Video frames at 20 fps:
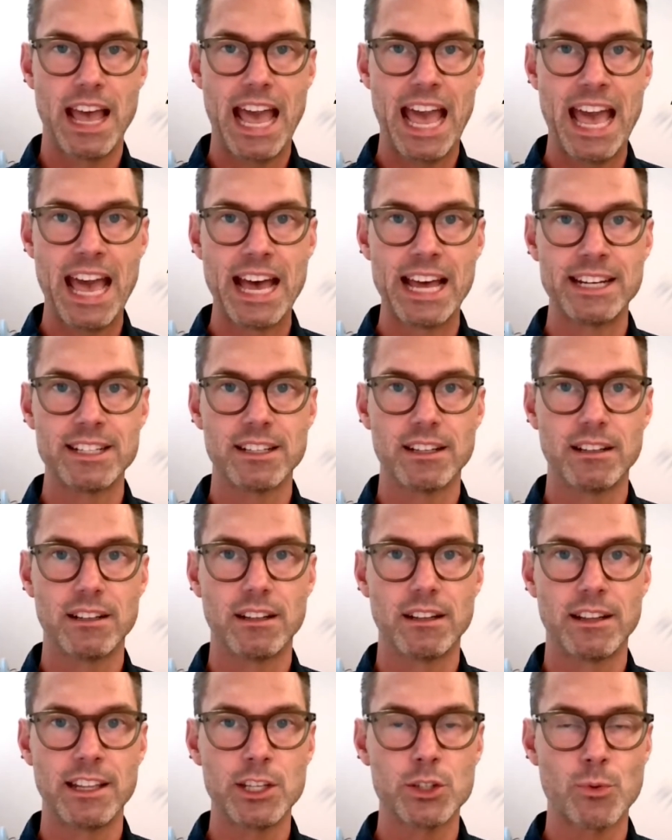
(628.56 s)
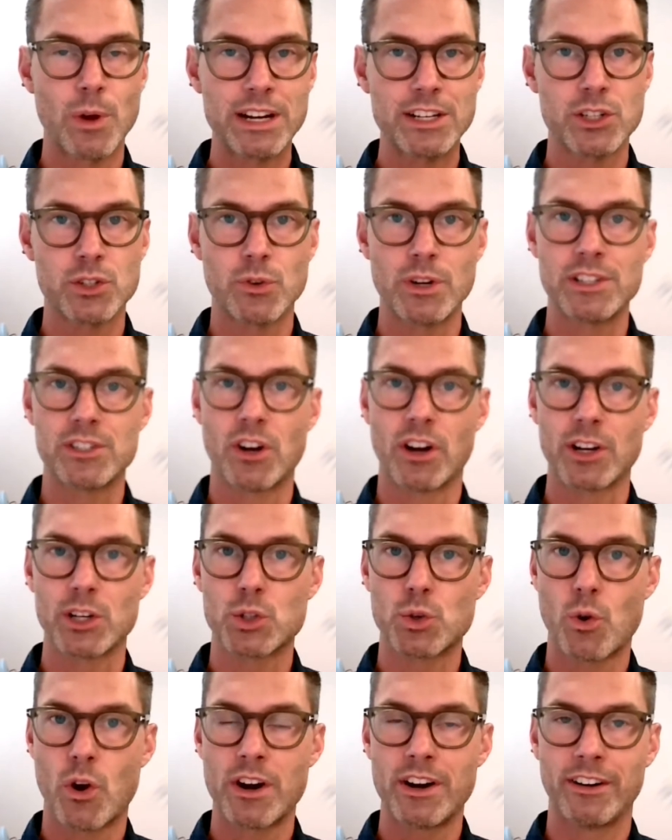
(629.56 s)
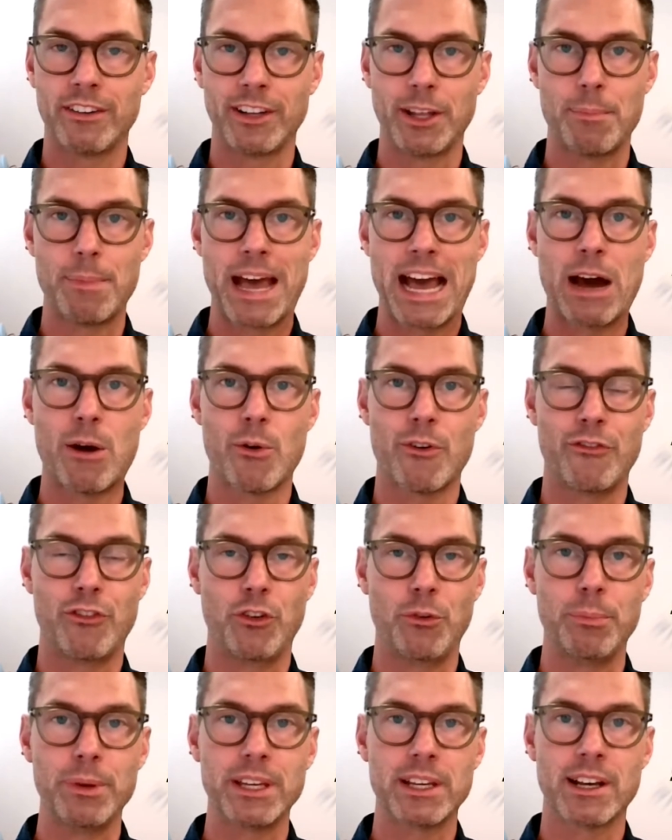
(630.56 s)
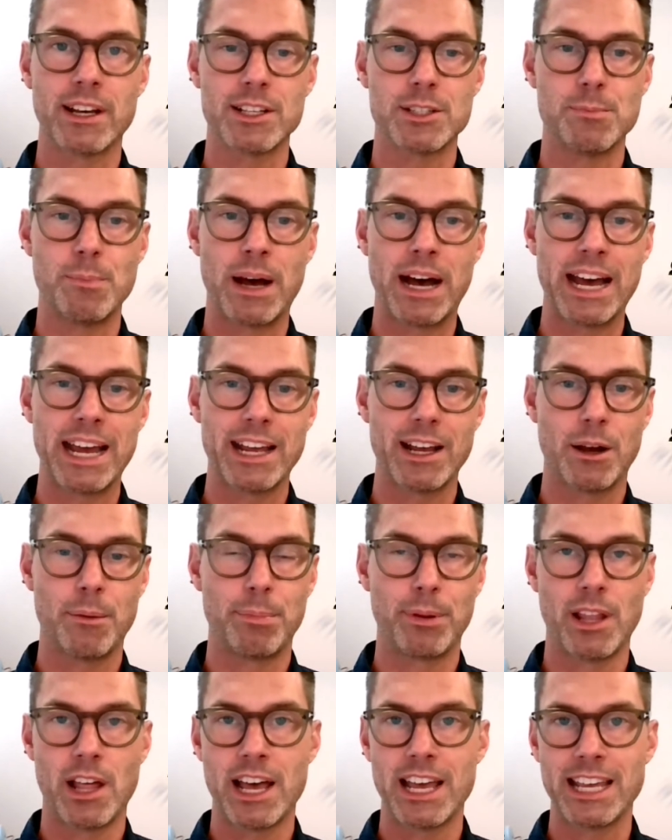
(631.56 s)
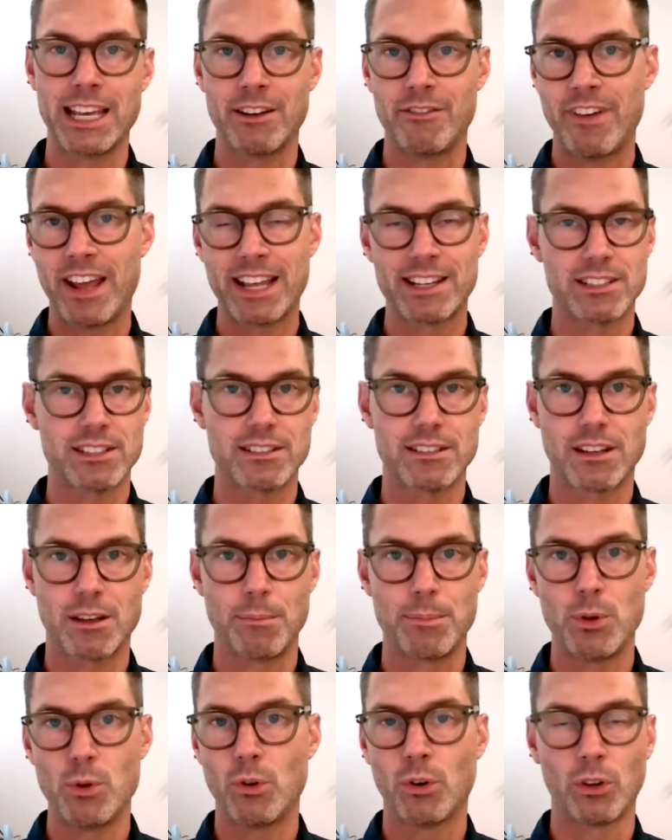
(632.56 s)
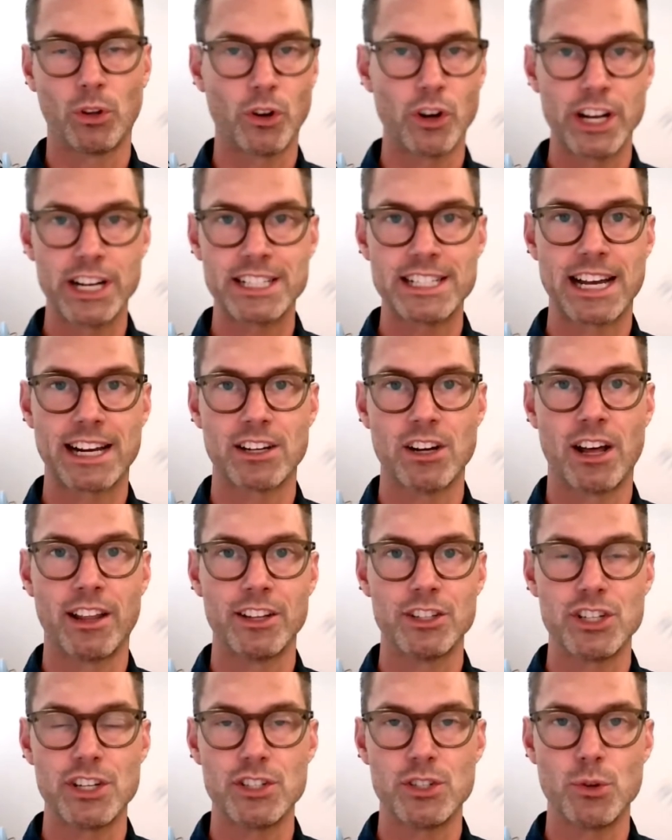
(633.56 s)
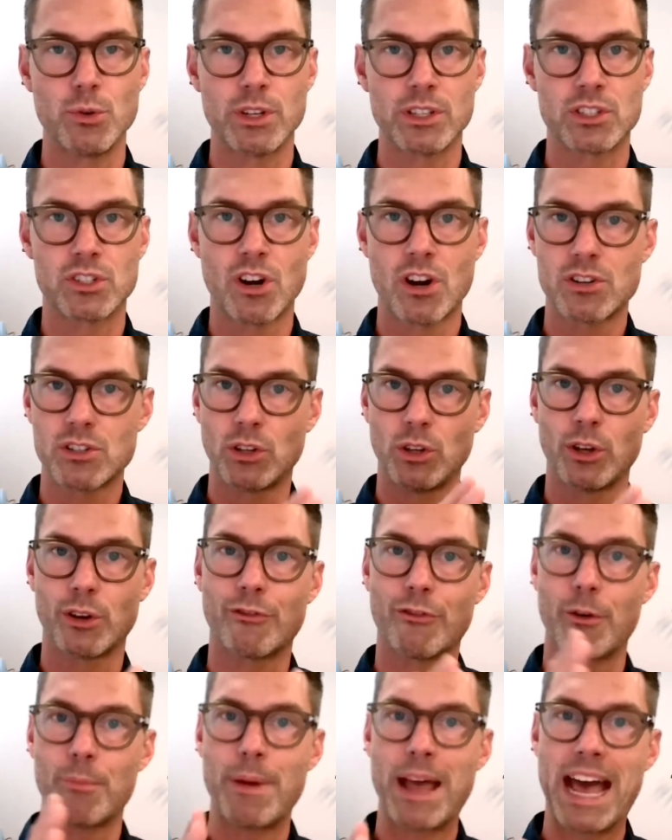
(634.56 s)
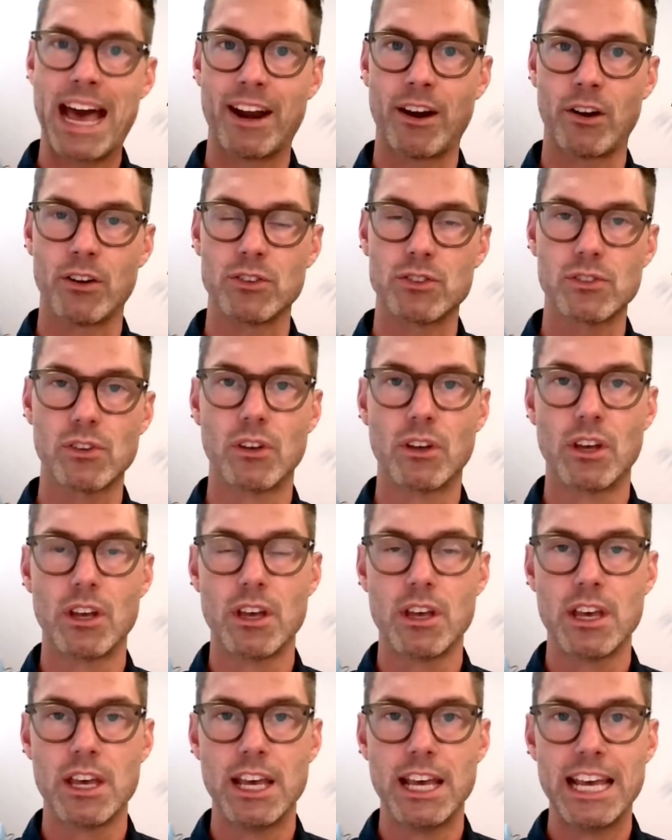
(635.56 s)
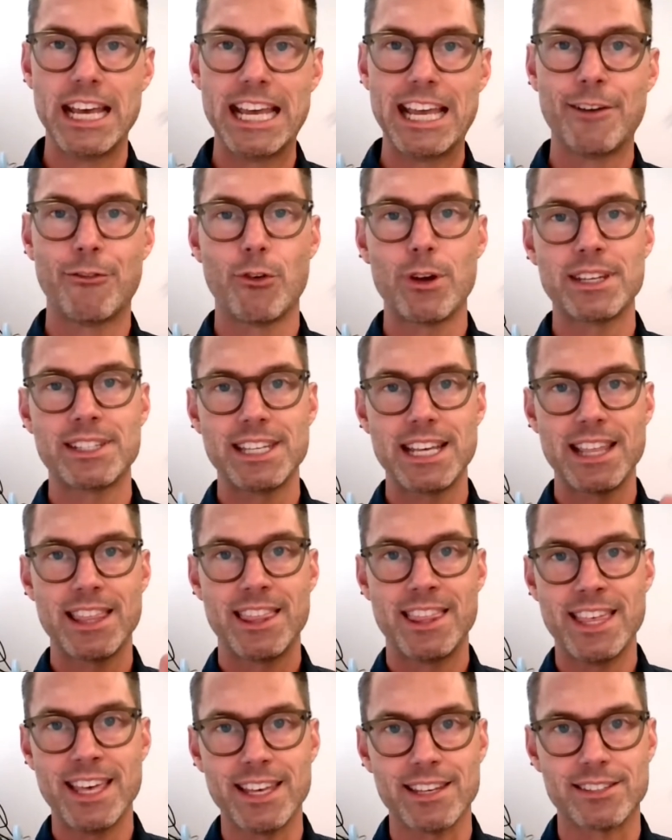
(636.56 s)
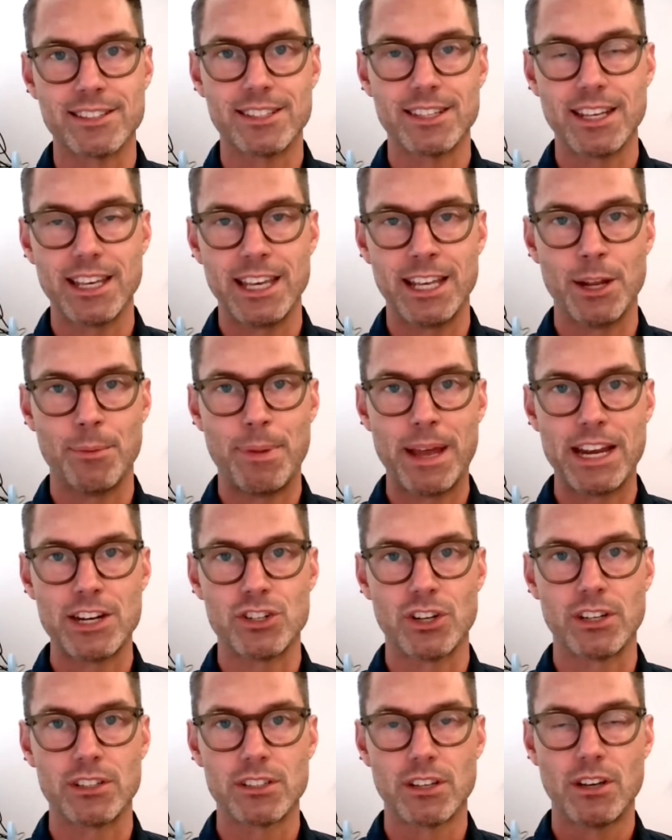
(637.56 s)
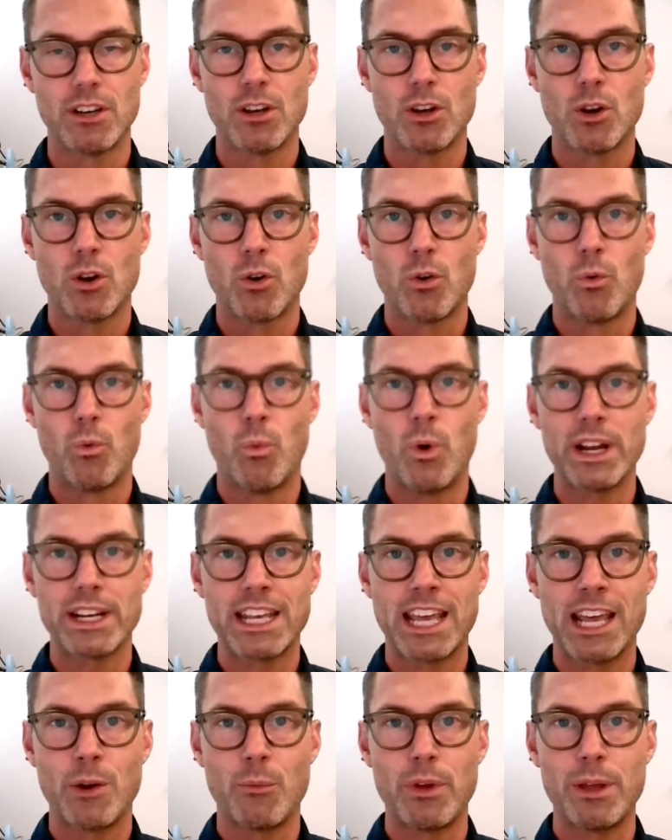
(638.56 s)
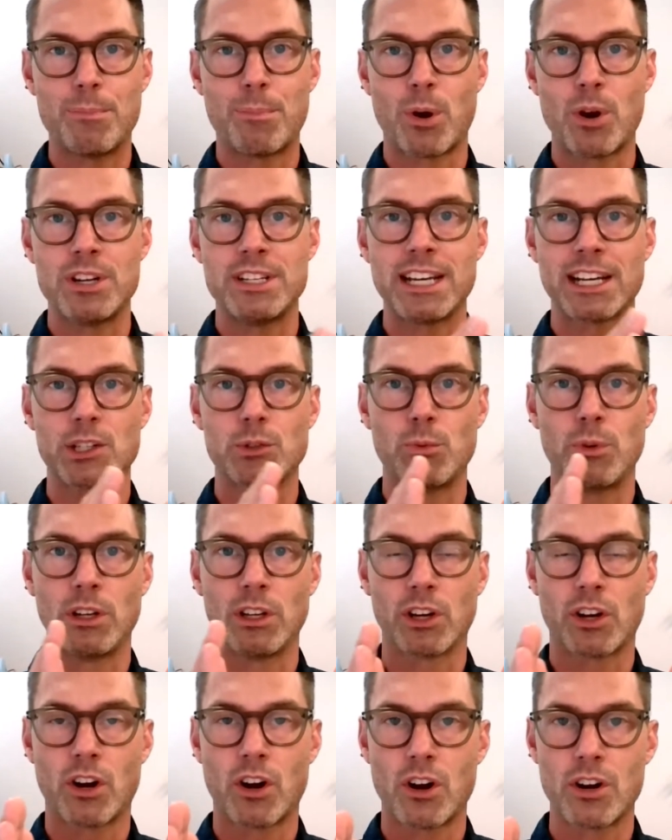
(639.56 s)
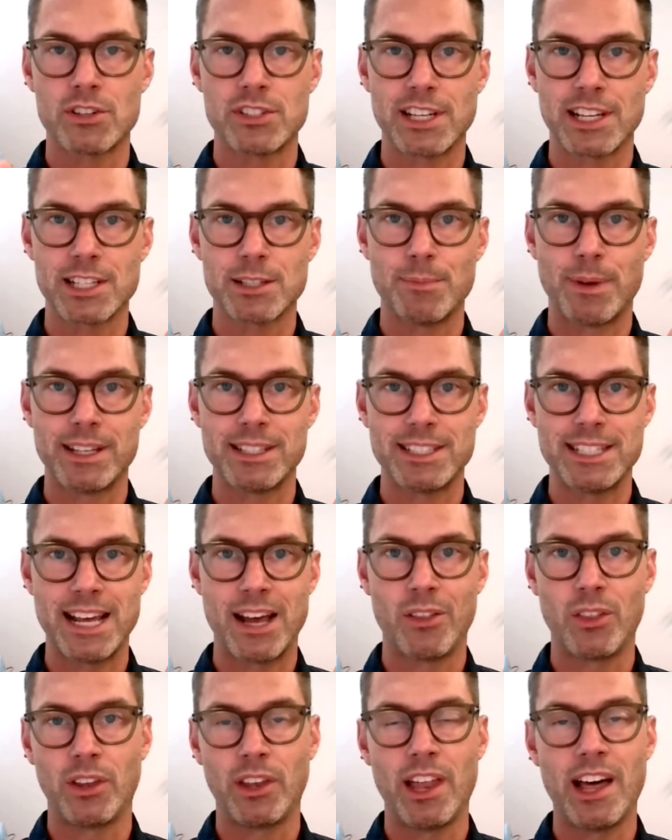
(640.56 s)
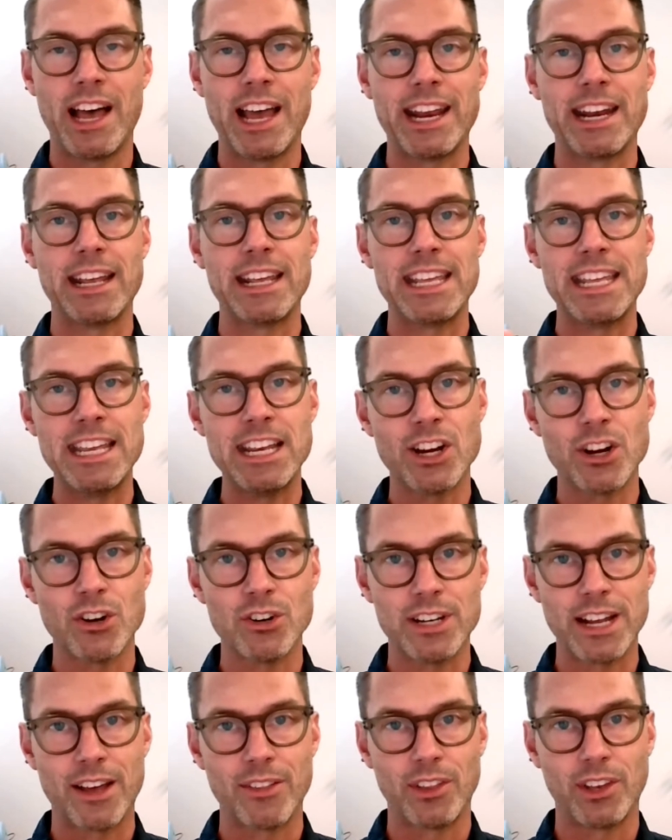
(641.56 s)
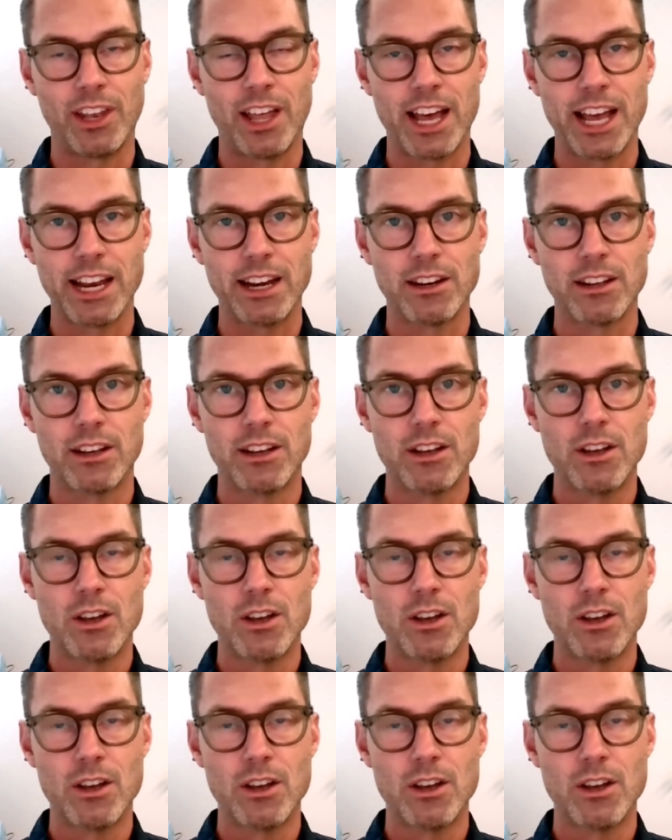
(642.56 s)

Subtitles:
And these registries are extraordinarily powerful because by applying advanced computer learning technologies, you can start to look for patterns. If we see this in a patient, what can we predict will occur 6 months down the line, a year down the line?